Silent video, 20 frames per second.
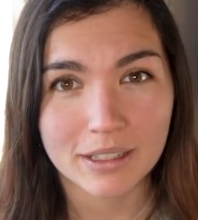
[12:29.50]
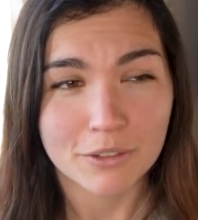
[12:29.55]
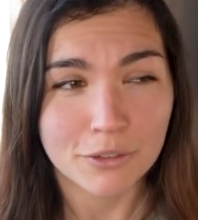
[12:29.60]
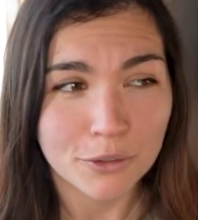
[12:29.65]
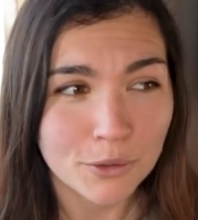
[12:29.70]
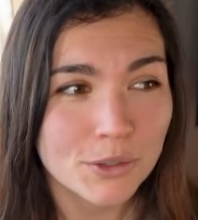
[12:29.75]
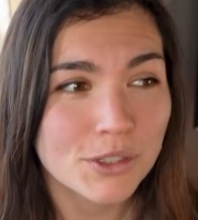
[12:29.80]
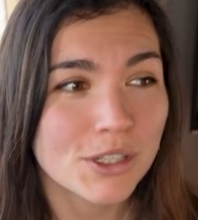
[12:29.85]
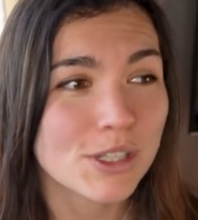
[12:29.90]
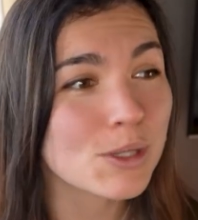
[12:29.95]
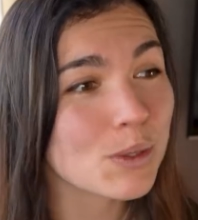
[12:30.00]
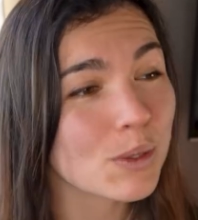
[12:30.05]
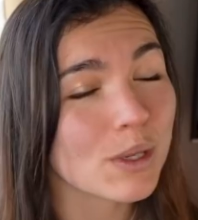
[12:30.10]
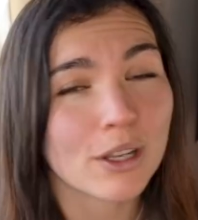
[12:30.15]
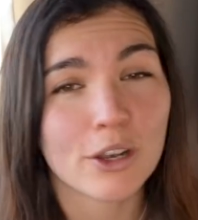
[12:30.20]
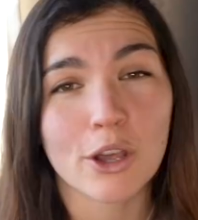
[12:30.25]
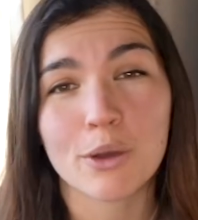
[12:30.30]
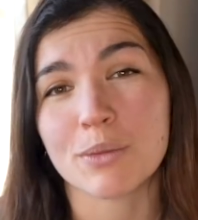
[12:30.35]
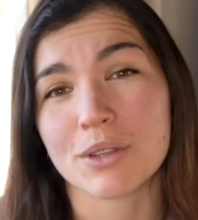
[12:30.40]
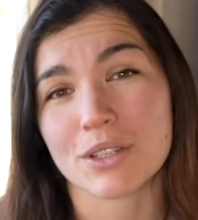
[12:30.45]
42
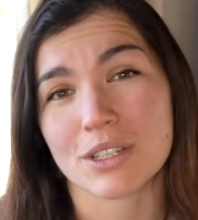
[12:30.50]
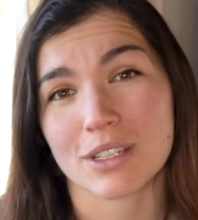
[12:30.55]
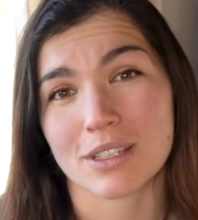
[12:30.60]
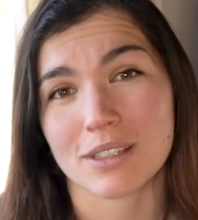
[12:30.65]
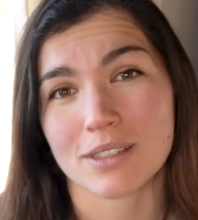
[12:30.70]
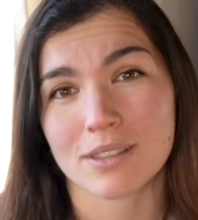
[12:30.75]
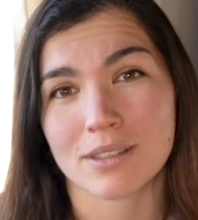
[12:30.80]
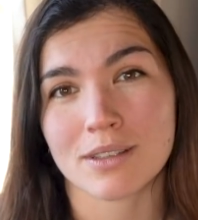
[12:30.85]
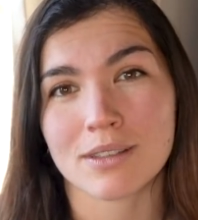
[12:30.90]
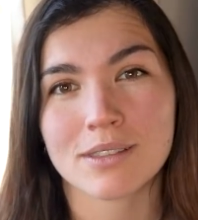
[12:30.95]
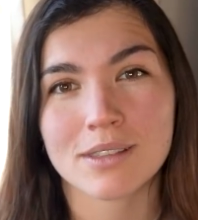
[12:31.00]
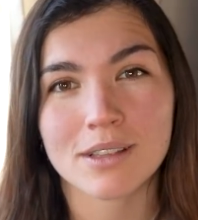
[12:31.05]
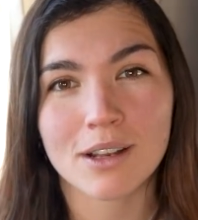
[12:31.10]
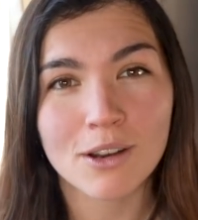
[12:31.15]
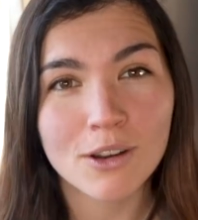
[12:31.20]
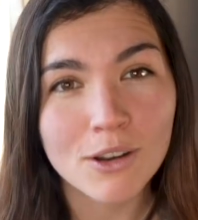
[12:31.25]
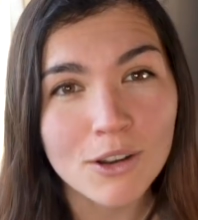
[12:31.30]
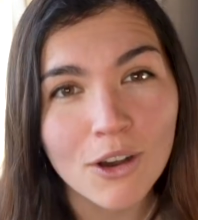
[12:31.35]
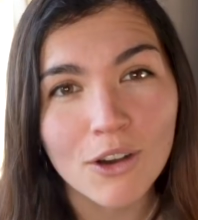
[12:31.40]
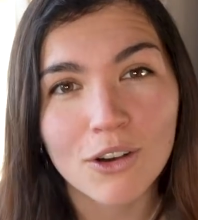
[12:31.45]
kilometers is a
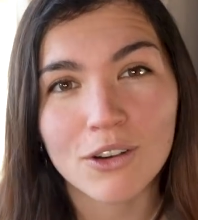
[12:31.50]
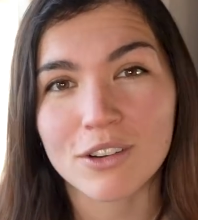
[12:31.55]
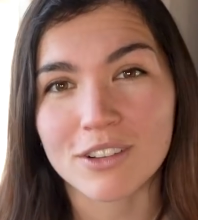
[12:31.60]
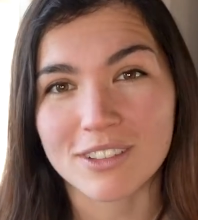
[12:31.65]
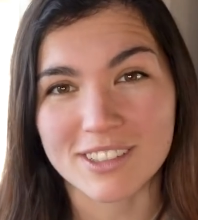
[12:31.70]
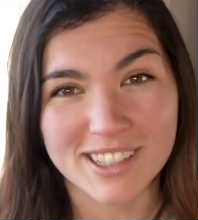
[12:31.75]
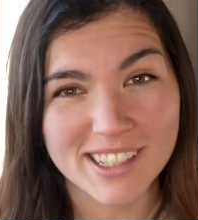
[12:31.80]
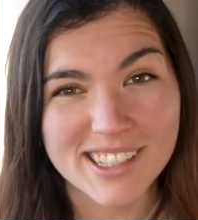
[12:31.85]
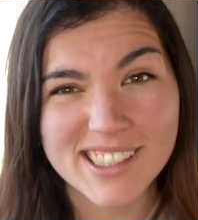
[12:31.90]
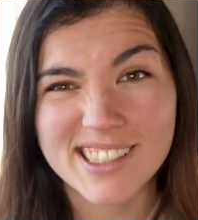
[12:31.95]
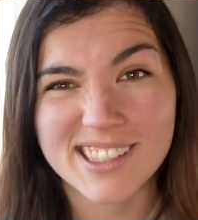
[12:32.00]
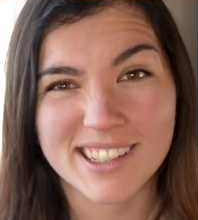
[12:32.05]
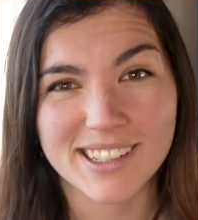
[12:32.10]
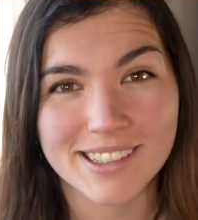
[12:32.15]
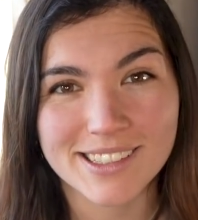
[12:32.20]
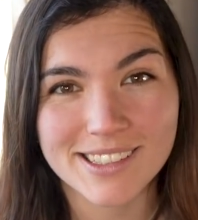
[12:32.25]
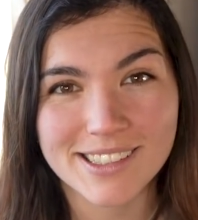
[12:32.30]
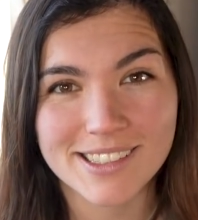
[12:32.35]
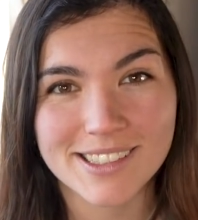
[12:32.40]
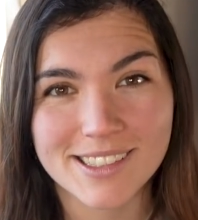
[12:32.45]
long
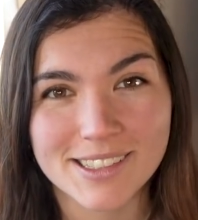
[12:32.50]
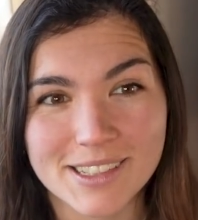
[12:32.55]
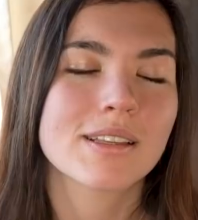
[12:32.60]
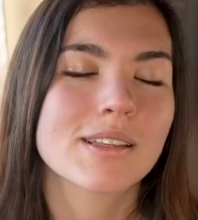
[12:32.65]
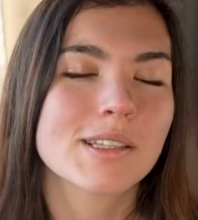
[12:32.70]
distance.